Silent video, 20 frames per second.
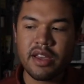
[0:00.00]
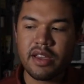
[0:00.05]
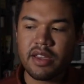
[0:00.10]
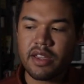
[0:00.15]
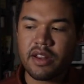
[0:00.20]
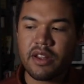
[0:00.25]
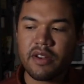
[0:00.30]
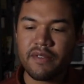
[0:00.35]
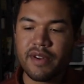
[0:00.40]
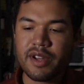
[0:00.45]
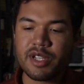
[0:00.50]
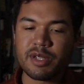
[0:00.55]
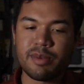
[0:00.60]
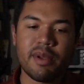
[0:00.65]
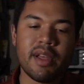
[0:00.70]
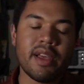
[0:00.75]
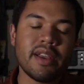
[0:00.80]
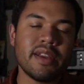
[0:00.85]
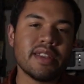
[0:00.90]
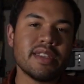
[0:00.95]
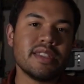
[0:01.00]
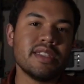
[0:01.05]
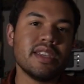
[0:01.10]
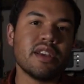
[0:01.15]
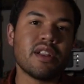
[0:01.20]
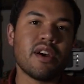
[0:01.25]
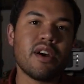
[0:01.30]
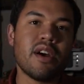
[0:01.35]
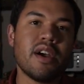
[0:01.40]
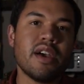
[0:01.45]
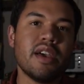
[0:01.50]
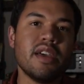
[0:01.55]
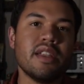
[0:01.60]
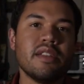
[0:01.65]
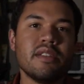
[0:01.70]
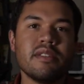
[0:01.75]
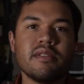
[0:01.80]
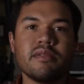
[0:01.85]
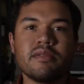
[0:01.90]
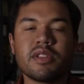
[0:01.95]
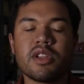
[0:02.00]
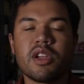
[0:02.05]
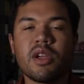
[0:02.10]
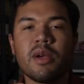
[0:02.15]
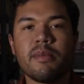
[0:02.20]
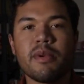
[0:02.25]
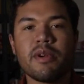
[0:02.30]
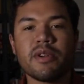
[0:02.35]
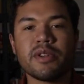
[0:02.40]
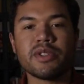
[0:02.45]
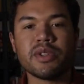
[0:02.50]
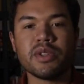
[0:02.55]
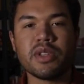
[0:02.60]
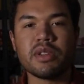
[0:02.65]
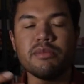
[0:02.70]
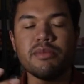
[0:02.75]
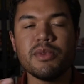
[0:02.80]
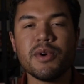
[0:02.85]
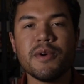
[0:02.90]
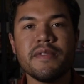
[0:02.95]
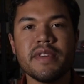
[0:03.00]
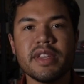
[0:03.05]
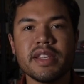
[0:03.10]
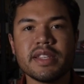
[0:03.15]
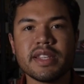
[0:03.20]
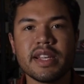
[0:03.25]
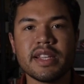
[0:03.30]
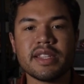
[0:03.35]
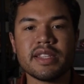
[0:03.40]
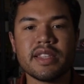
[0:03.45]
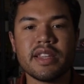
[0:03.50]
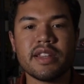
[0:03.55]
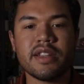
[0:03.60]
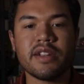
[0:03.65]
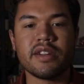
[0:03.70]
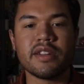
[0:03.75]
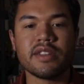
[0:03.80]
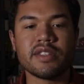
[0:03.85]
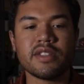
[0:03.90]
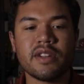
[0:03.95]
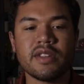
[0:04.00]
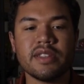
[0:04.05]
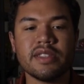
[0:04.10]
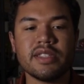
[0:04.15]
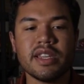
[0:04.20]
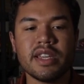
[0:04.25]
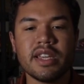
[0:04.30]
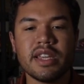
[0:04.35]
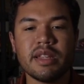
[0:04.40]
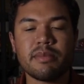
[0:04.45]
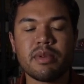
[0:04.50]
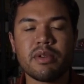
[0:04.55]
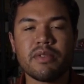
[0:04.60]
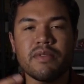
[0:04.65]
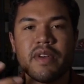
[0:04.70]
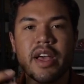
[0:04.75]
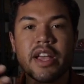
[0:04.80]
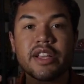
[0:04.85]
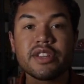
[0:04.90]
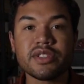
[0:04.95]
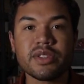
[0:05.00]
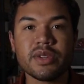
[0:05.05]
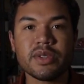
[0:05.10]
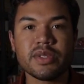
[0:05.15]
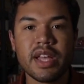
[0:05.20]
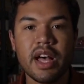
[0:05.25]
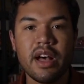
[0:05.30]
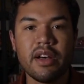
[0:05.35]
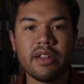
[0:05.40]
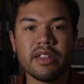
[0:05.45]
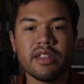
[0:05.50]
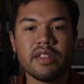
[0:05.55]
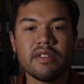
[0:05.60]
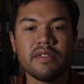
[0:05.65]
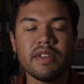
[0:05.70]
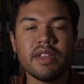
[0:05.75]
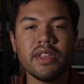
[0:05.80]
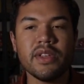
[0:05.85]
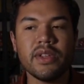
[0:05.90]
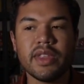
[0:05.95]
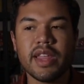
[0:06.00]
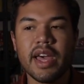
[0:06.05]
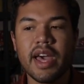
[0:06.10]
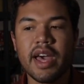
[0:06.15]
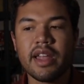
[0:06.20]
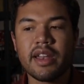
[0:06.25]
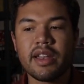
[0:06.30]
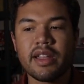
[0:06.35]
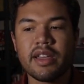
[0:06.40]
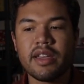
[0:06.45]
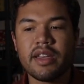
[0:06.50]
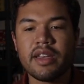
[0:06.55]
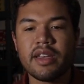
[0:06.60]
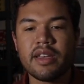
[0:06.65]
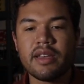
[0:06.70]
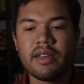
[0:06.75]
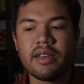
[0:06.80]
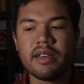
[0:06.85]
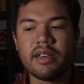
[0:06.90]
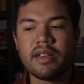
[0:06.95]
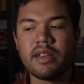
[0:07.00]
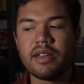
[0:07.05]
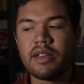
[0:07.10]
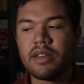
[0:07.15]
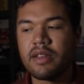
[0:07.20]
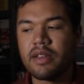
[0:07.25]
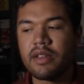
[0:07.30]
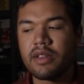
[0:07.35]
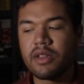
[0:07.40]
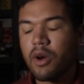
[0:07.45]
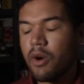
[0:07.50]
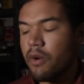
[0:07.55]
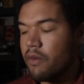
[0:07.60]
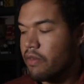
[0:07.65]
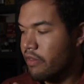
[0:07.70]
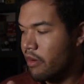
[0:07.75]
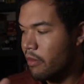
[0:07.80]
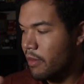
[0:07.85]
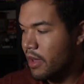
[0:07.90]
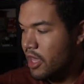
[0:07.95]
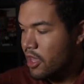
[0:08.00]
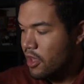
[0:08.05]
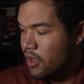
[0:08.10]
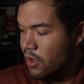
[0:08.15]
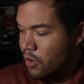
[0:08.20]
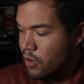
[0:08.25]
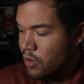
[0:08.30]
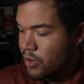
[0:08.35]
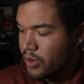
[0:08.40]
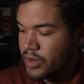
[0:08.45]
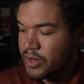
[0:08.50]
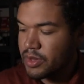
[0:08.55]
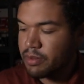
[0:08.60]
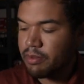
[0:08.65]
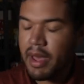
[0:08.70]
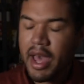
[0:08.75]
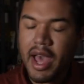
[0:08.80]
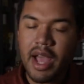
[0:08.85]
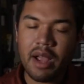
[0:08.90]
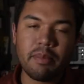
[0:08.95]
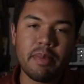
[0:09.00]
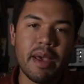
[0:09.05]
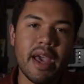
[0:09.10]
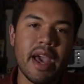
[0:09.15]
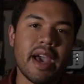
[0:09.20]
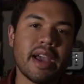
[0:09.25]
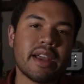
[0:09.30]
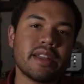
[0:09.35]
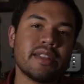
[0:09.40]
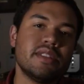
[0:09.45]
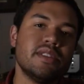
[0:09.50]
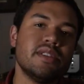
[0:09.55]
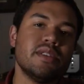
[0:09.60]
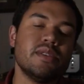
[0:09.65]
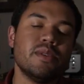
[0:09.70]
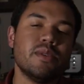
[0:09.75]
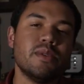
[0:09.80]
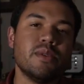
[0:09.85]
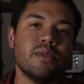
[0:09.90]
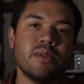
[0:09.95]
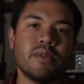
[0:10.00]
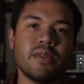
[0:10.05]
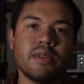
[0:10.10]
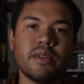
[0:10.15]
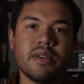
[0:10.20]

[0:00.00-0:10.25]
You know, first you're probably going to see it on commercial and movie sets, and then you're going to start seeing professionals out in the field that go from a huge backpack to